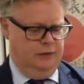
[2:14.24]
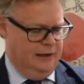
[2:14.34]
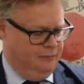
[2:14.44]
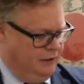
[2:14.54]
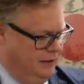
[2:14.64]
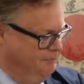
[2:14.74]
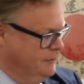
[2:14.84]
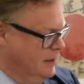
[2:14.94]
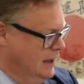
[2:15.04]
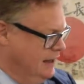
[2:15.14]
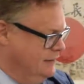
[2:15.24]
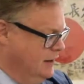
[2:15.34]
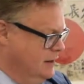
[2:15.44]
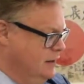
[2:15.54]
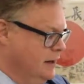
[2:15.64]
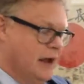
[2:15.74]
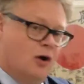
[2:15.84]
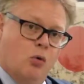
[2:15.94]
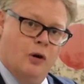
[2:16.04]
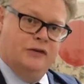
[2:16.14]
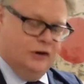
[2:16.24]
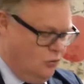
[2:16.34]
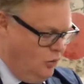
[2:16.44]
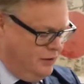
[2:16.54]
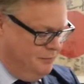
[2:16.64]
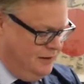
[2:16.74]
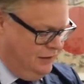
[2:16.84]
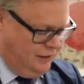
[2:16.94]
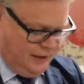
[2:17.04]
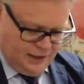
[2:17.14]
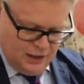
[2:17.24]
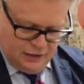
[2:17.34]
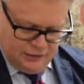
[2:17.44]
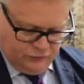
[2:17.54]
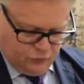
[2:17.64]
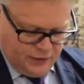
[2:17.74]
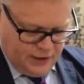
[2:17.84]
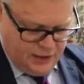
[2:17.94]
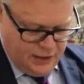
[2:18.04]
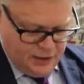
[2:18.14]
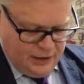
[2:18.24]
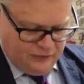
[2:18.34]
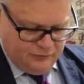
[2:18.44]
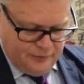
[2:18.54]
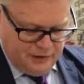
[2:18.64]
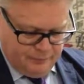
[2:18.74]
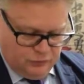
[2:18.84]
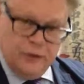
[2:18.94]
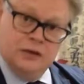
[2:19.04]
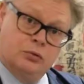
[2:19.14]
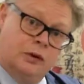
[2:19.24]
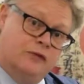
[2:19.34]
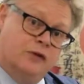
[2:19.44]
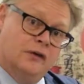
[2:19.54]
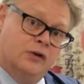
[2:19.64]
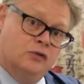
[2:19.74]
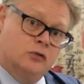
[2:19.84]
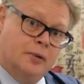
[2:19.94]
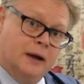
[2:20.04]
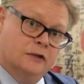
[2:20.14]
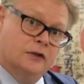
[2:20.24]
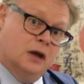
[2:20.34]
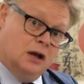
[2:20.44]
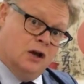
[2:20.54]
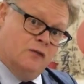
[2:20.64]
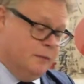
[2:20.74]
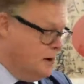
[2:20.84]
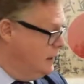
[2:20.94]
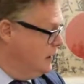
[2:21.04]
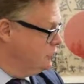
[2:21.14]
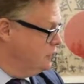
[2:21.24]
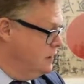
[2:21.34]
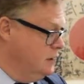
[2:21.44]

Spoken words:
do that, but you know, again, quite a meaty thing. This one here, estimated between £300 and £500, come from a collection